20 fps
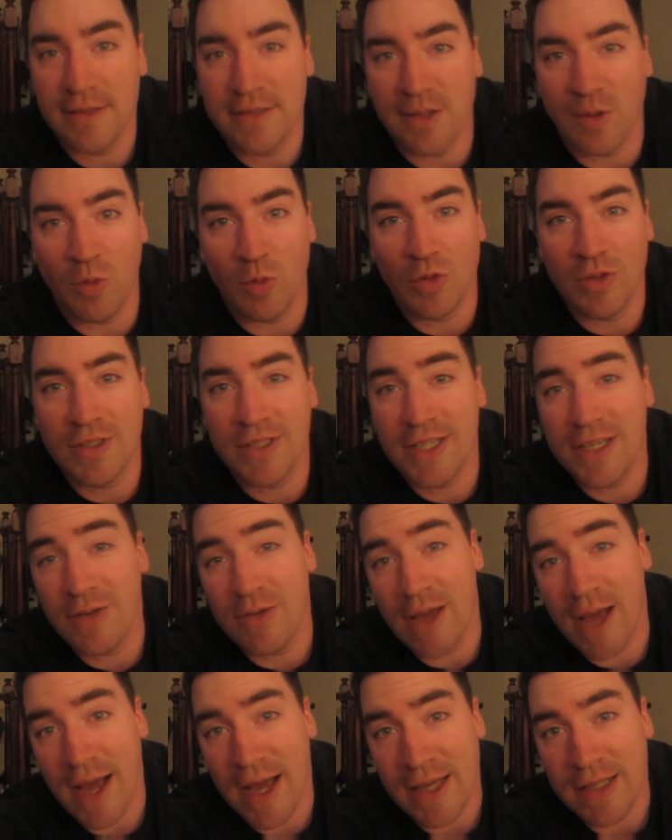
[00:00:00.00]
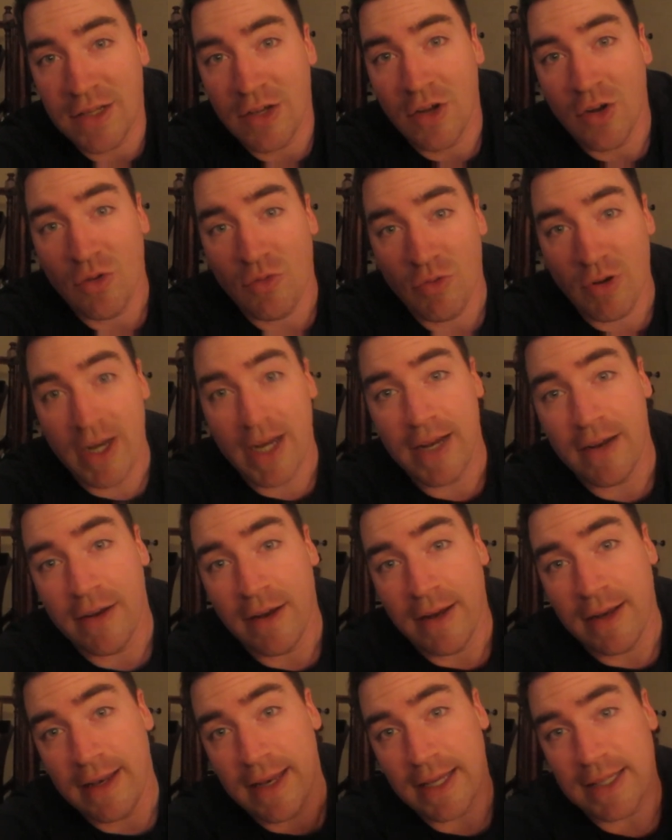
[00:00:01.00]
So we'll see you guys right here
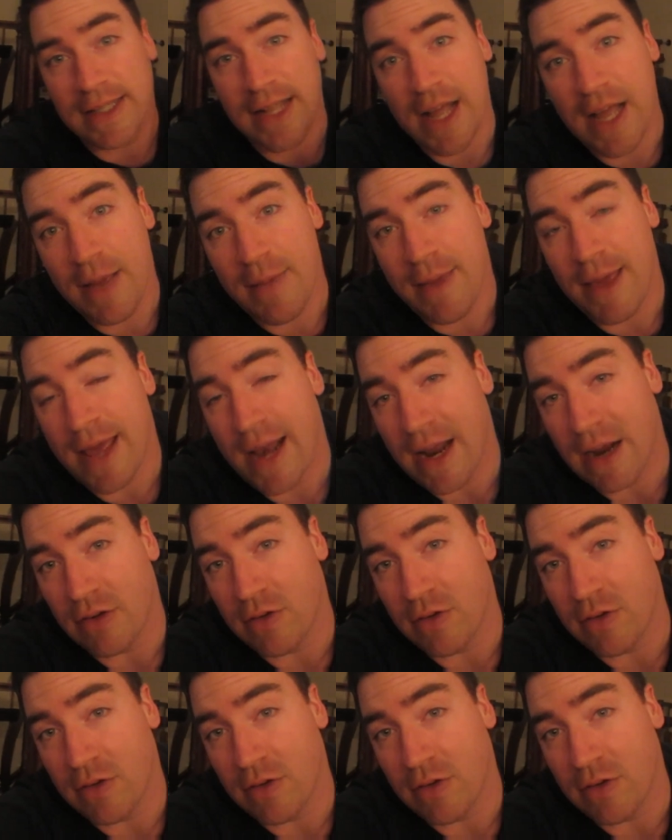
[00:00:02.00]
next time at our